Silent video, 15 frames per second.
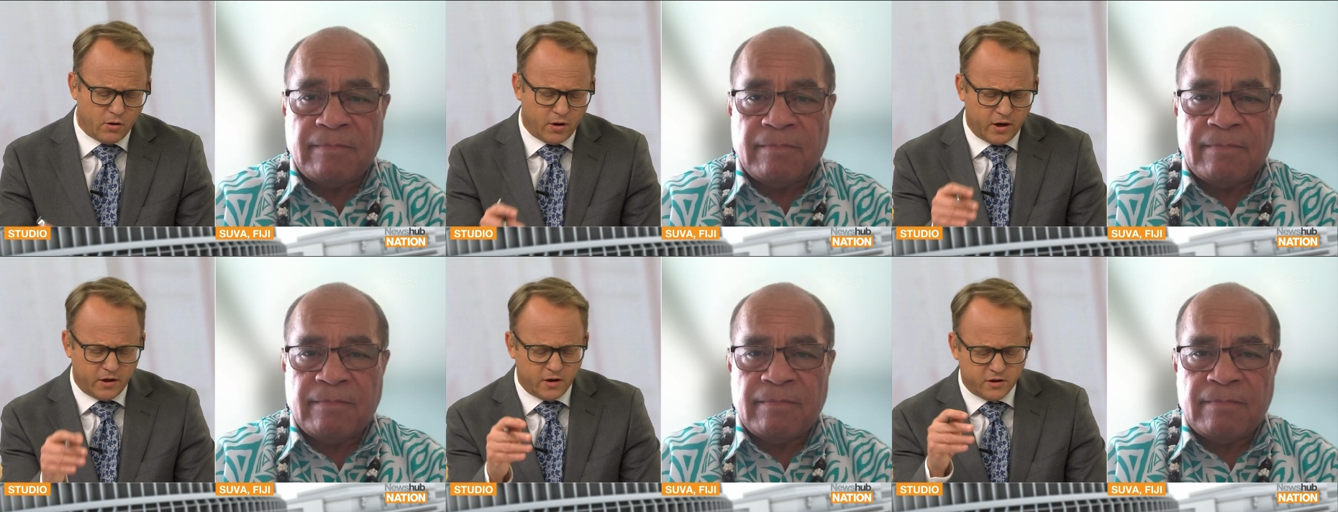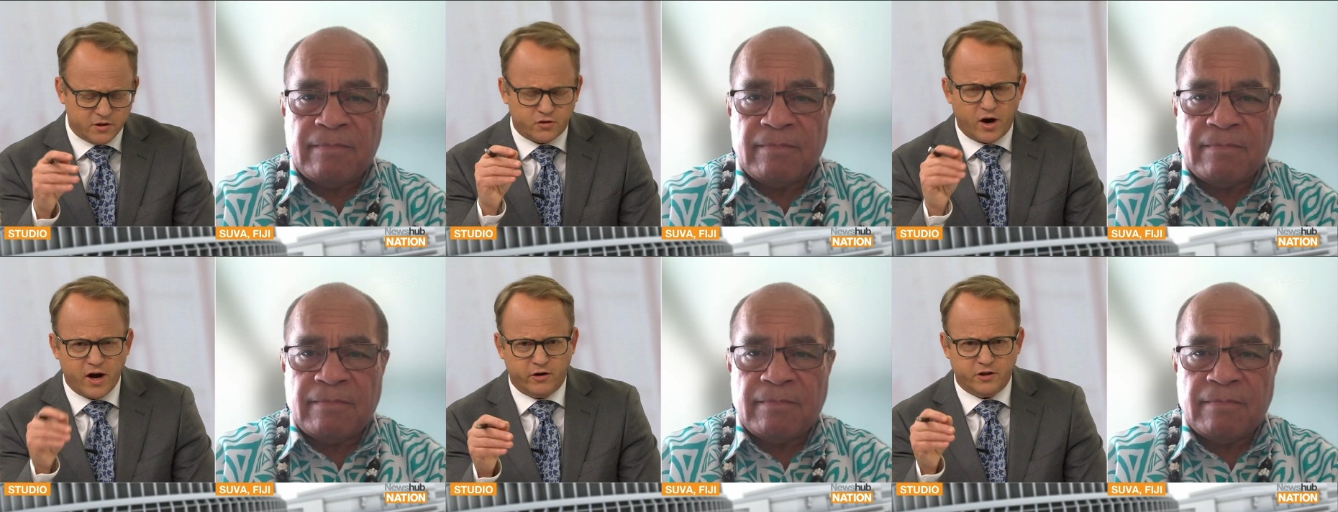Speaker 1: uh,
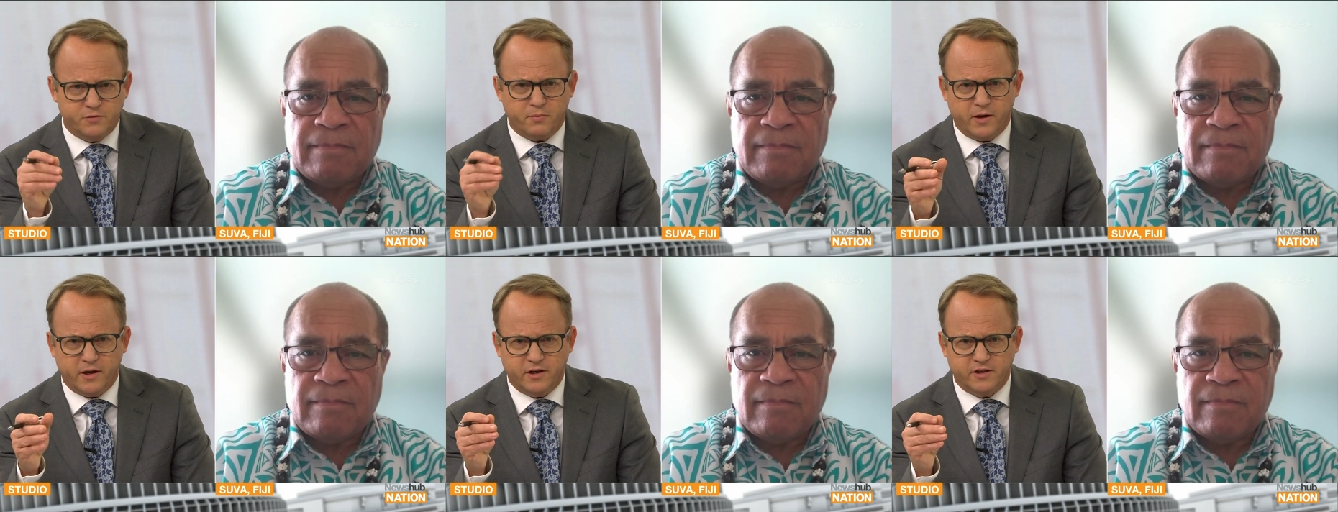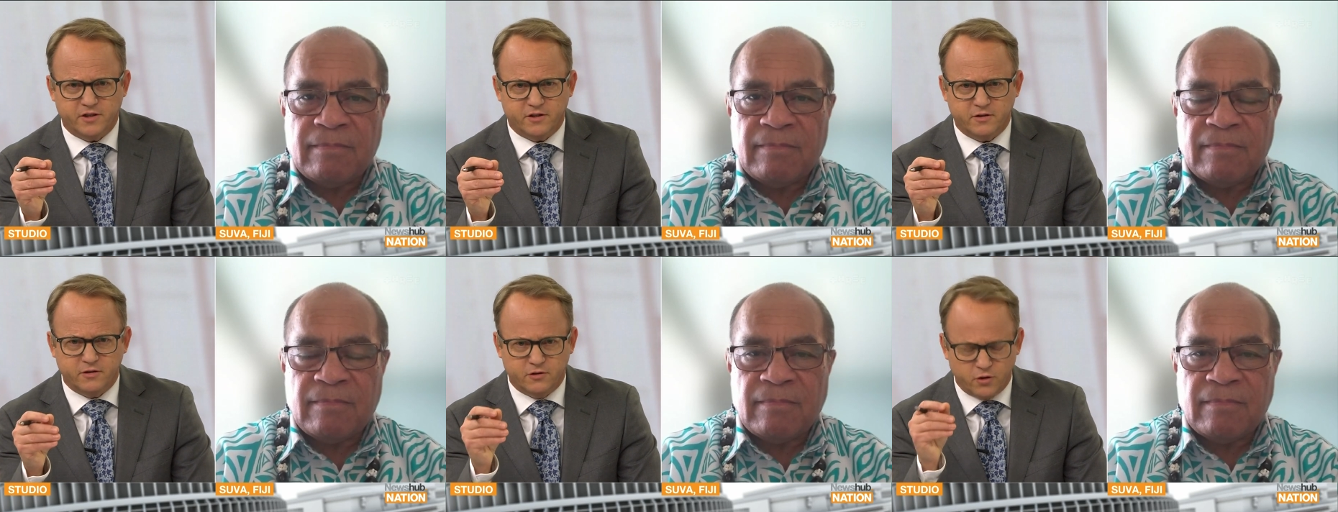Australia is,
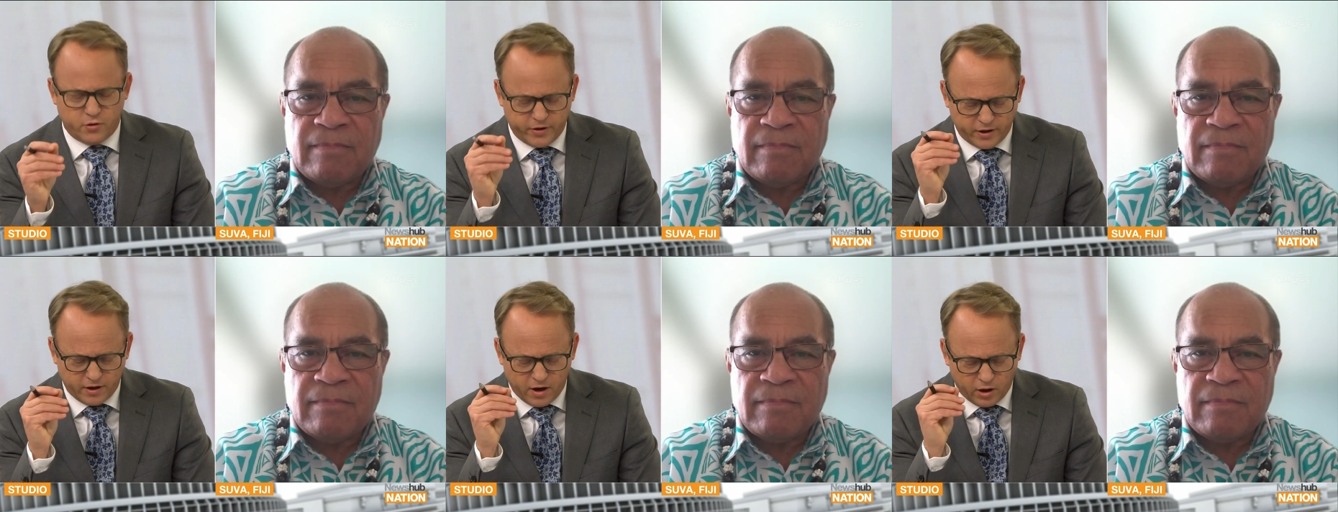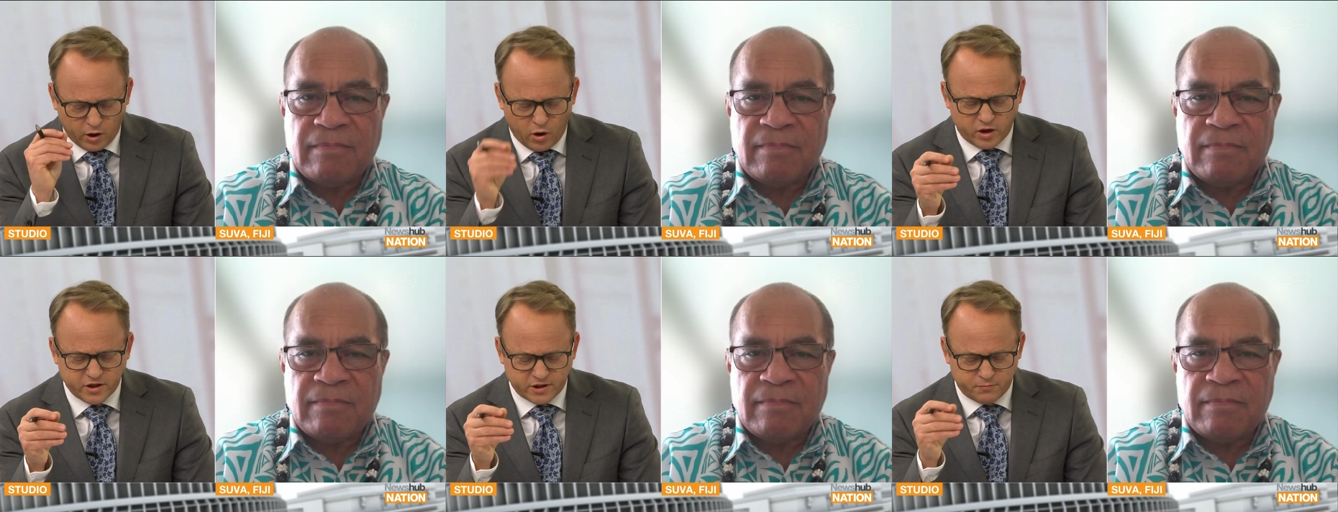is, doing a
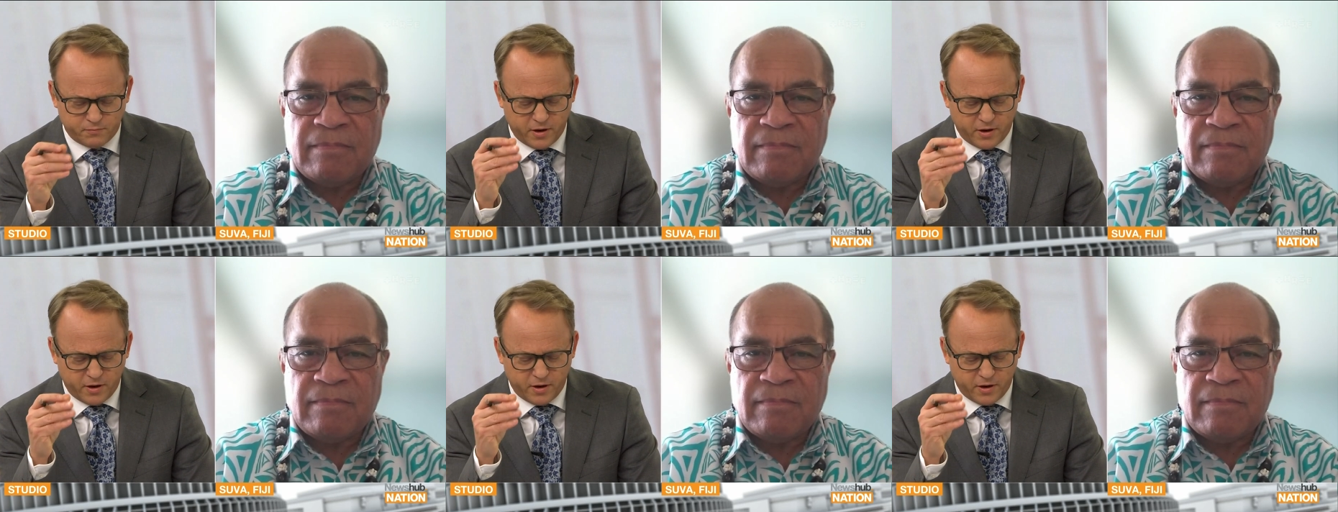lot.